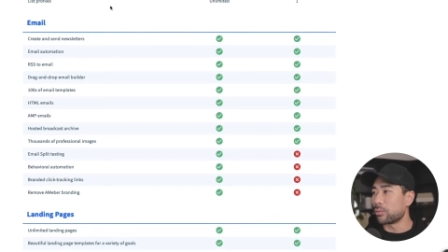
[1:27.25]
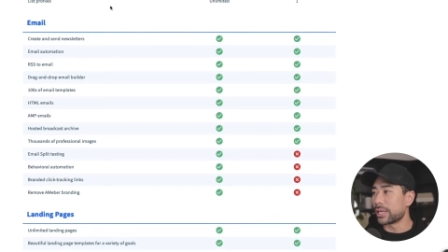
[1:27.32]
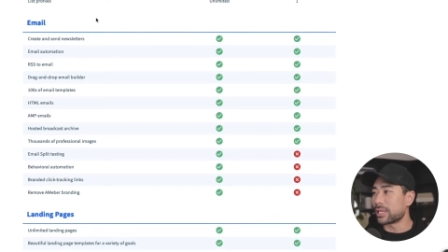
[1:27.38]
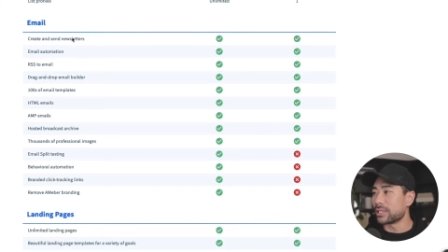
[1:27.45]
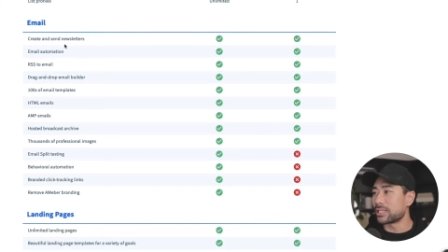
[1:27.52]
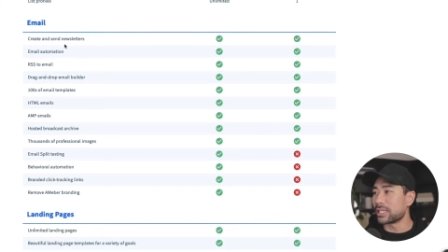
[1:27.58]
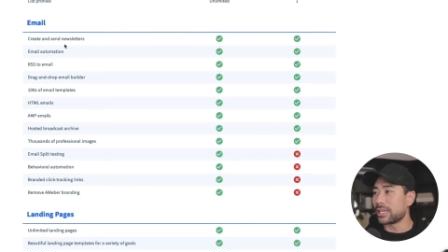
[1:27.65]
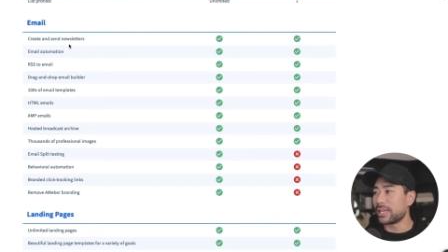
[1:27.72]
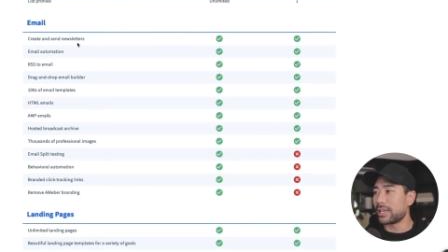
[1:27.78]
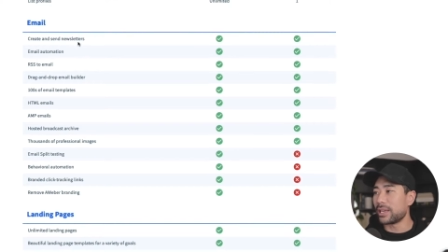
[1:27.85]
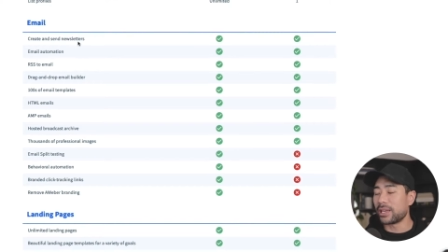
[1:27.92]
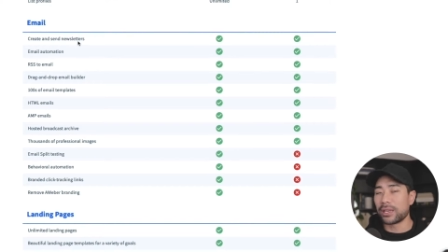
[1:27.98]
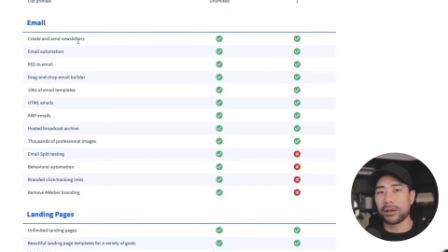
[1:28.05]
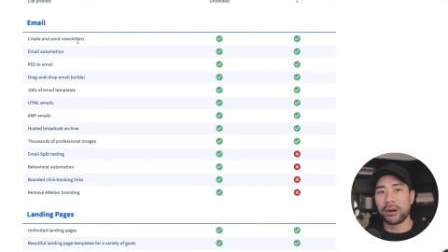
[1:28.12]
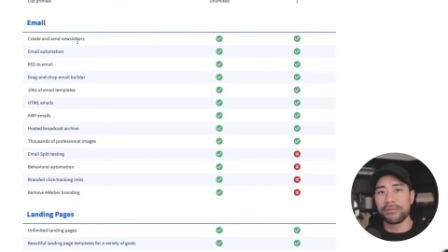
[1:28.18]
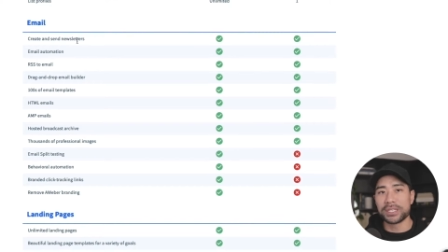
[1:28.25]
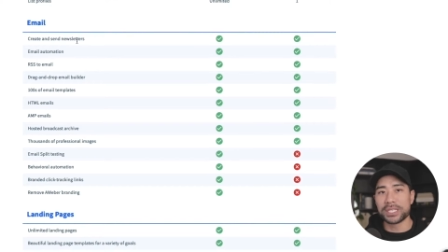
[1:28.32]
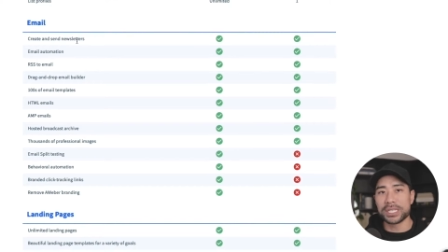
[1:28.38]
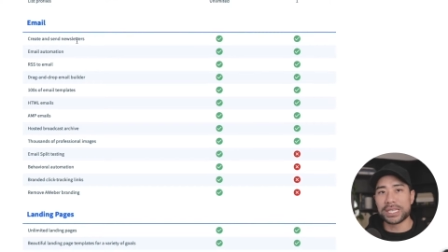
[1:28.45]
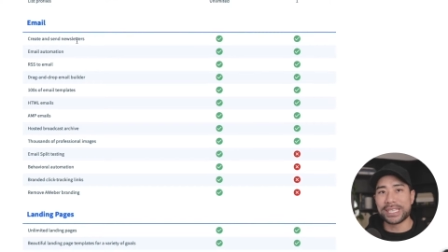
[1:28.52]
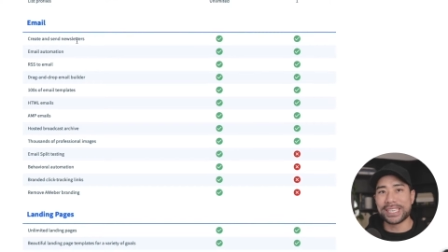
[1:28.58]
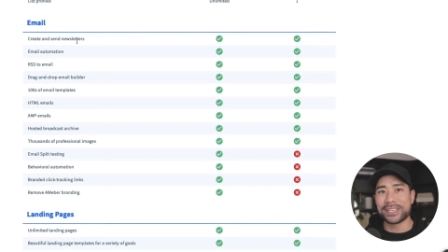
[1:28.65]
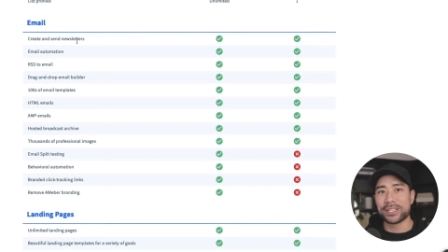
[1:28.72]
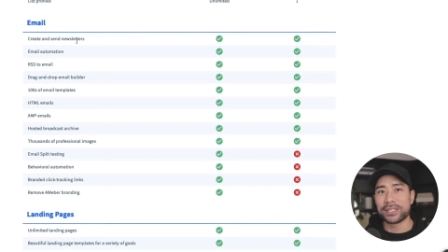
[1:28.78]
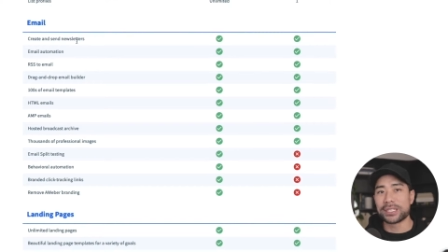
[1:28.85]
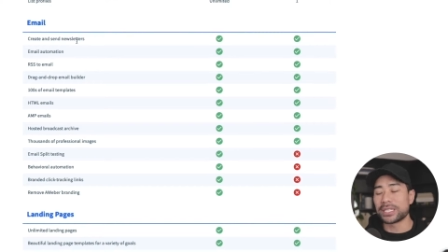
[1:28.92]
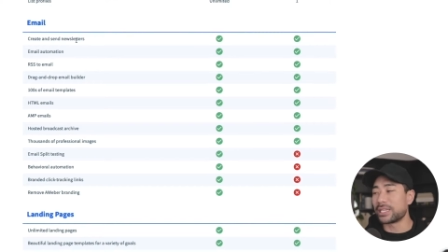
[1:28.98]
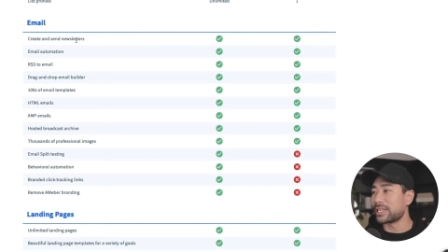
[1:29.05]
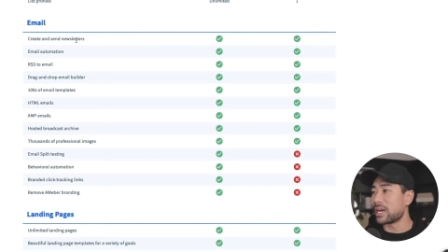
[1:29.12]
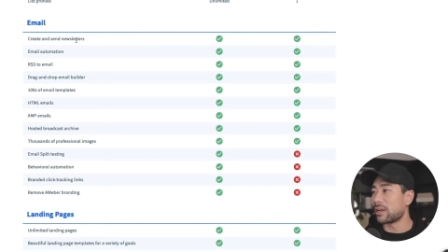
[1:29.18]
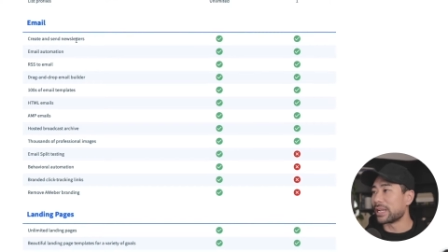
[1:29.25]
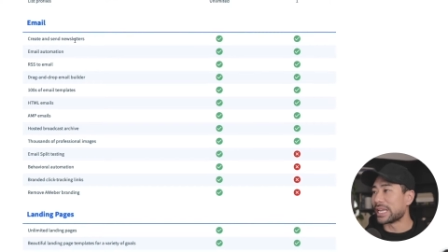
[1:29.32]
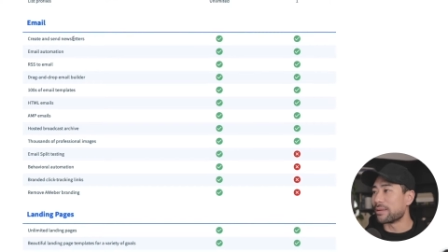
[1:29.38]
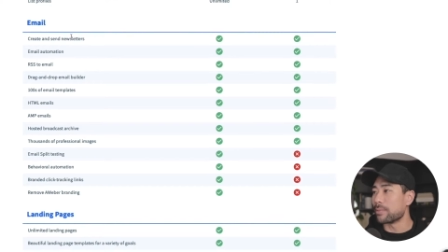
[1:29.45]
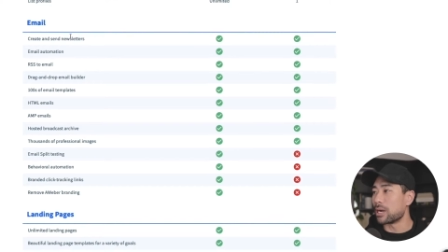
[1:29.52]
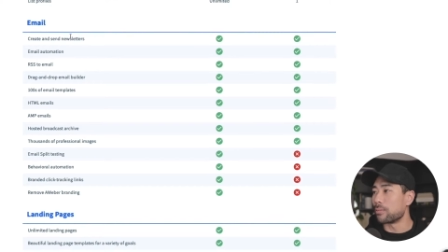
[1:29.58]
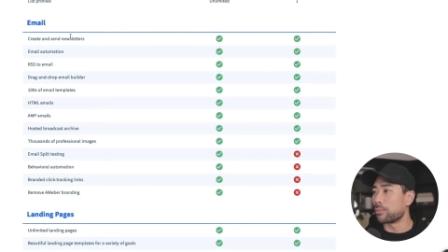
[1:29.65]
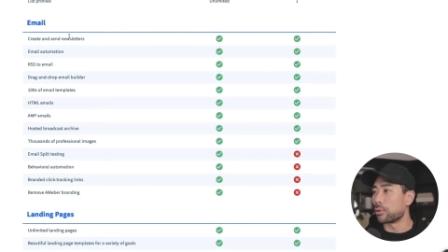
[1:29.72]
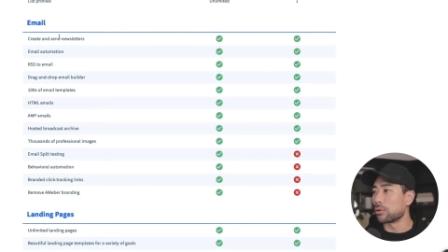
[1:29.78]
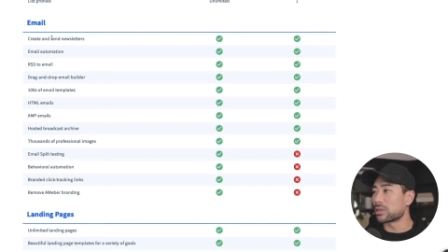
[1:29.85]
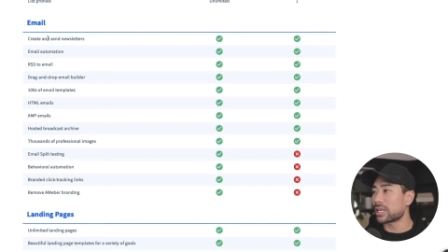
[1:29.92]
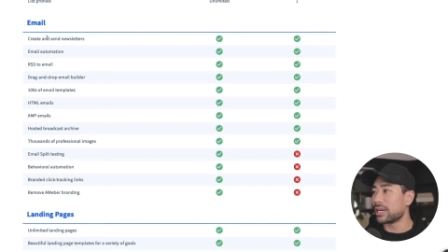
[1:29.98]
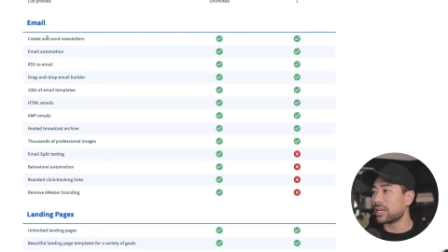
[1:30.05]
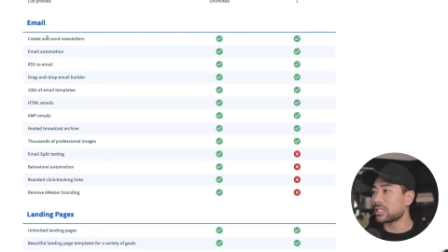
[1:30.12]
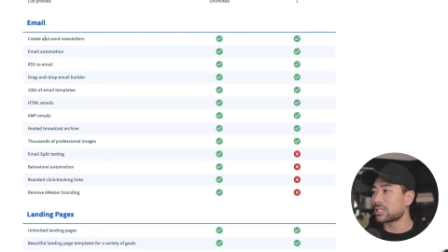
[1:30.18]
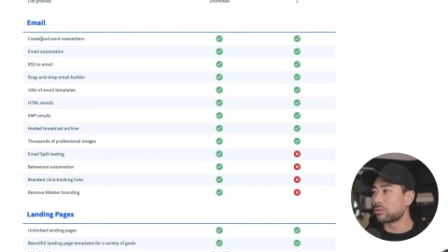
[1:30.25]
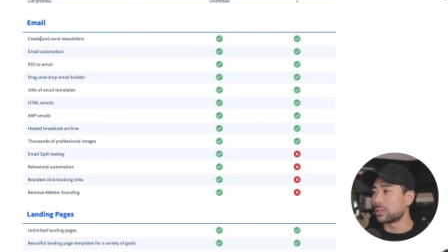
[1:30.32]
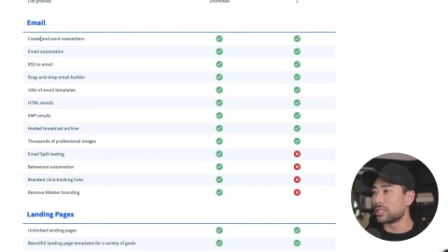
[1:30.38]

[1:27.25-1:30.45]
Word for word: we can see here, obviously you can send out email broadcasts,